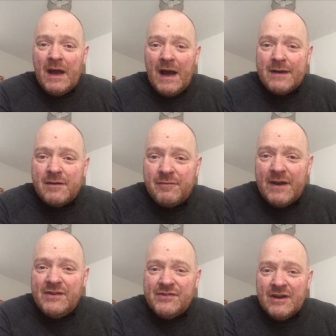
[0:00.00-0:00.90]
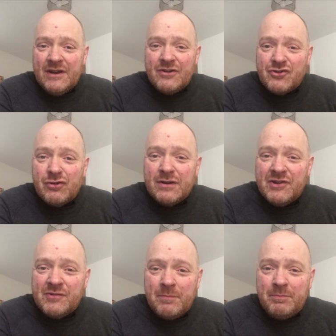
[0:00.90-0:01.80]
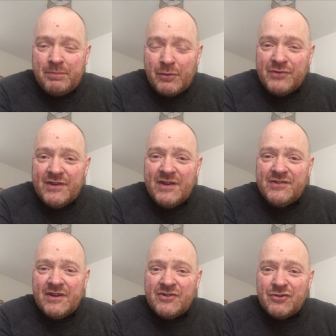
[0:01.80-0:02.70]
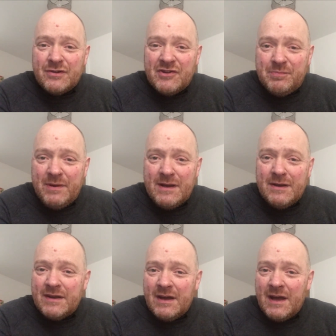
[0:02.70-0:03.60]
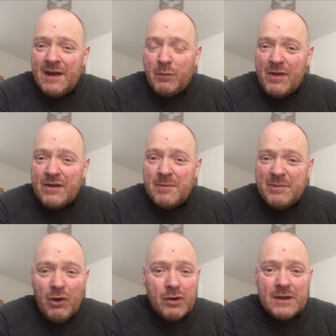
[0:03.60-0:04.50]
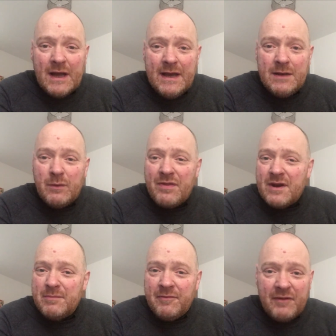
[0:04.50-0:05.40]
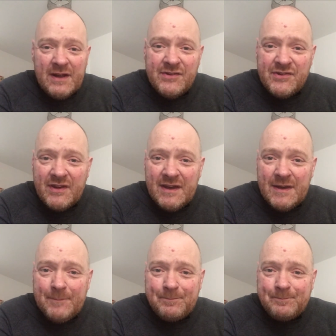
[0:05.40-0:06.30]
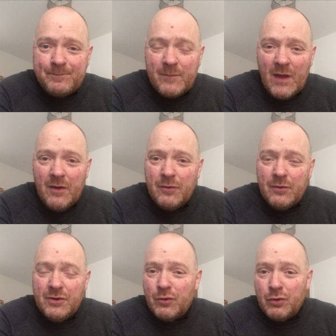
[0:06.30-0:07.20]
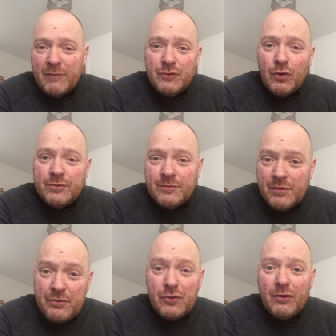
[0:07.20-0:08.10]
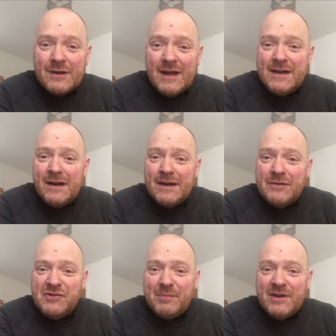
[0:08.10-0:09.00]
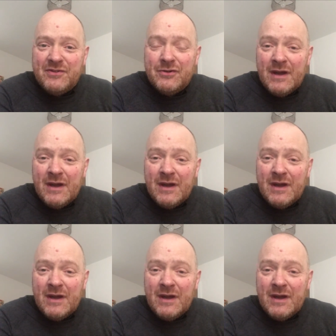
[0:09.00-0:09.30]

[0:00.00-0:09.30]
and advice during this process and during this period, whether it be online, whether it be friends who I've known through online and now speak to.